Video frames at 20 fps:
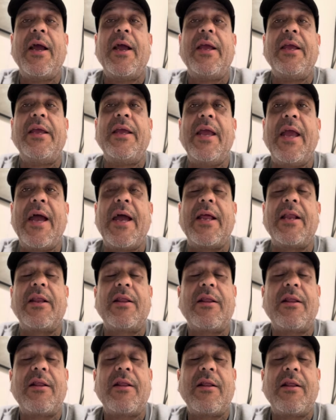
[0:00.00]
Yet,
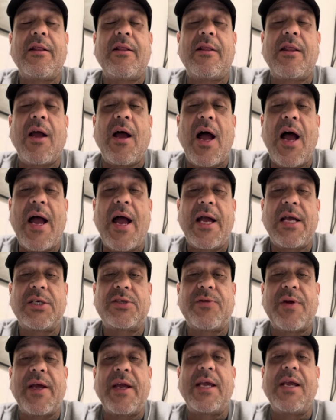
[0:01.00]
the highest
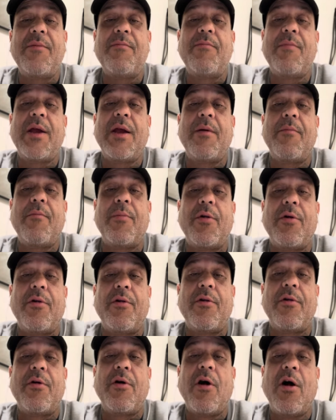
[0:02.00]
ranking
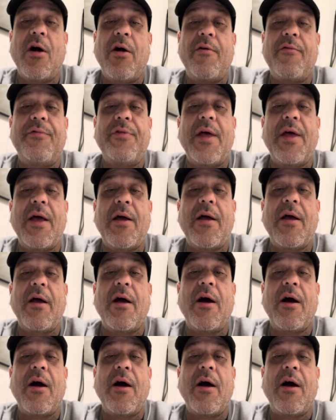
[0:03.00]
member of the